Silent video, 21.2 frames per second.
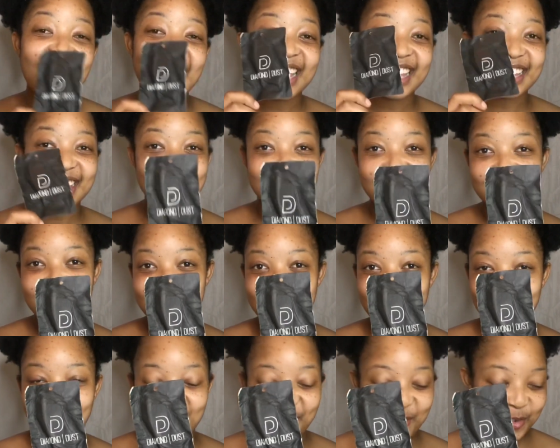This is
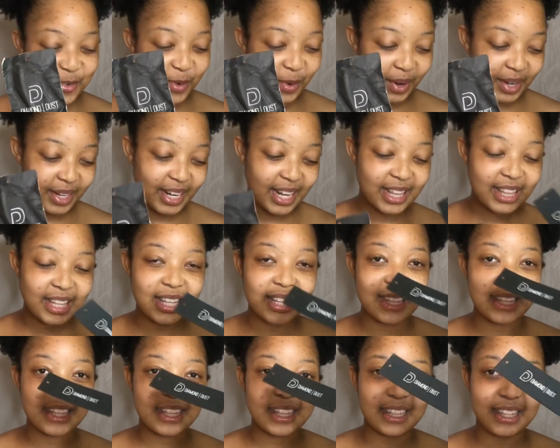the old one and
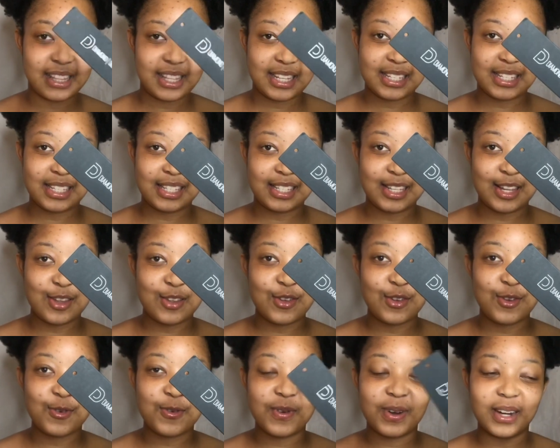then this is the
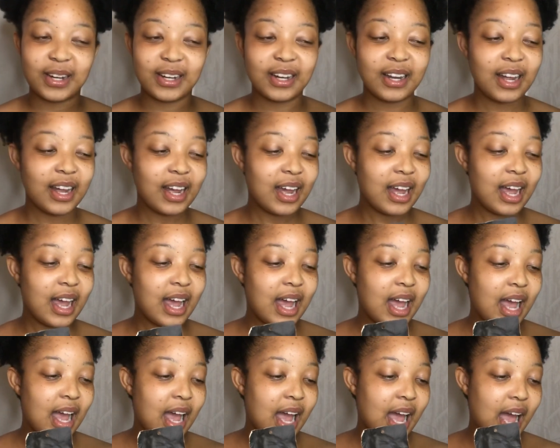new one.
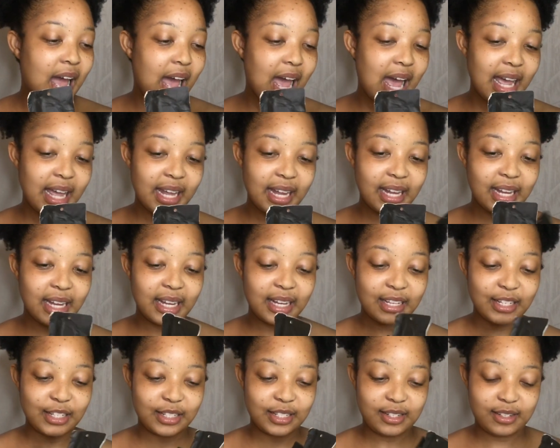Why
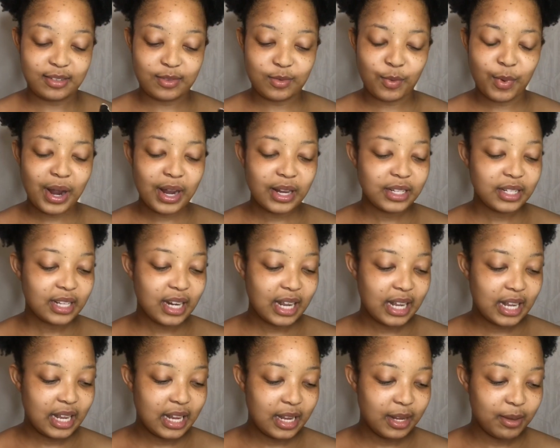did I
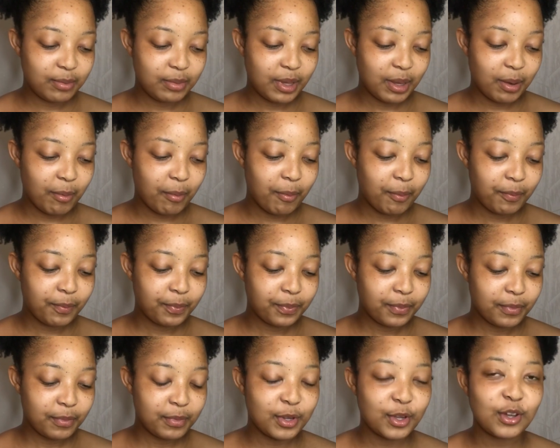keep them?
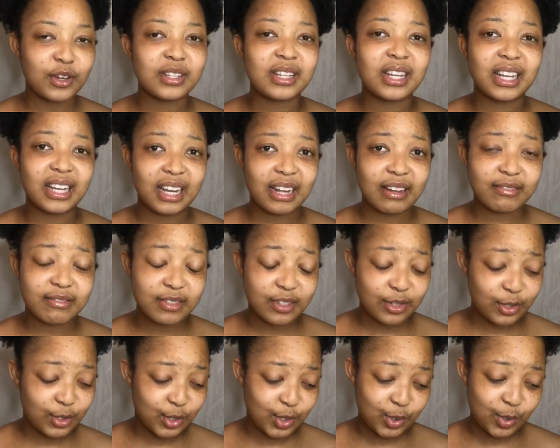Because I love the
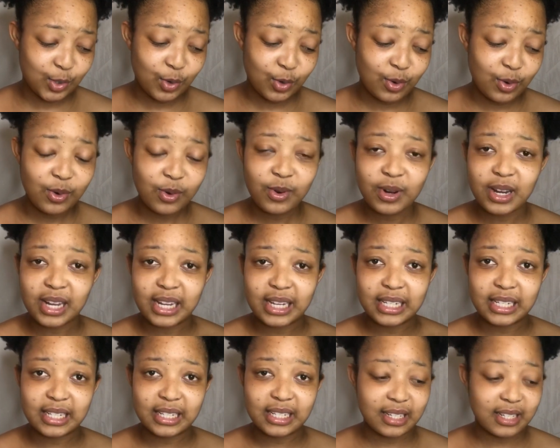store
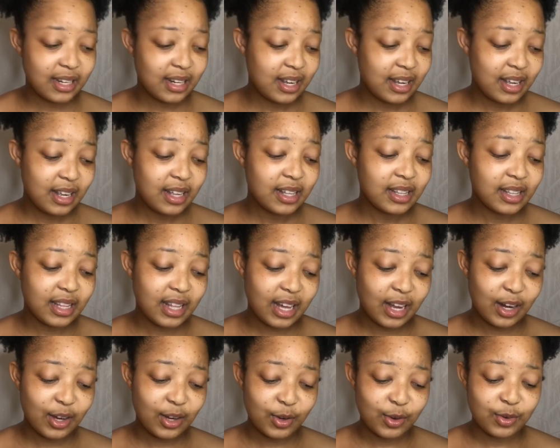and their
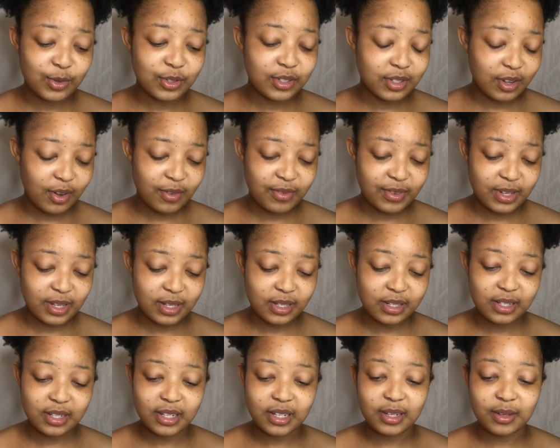clothes,
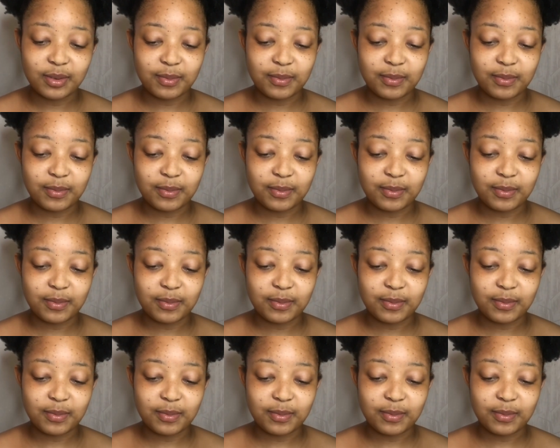obviously.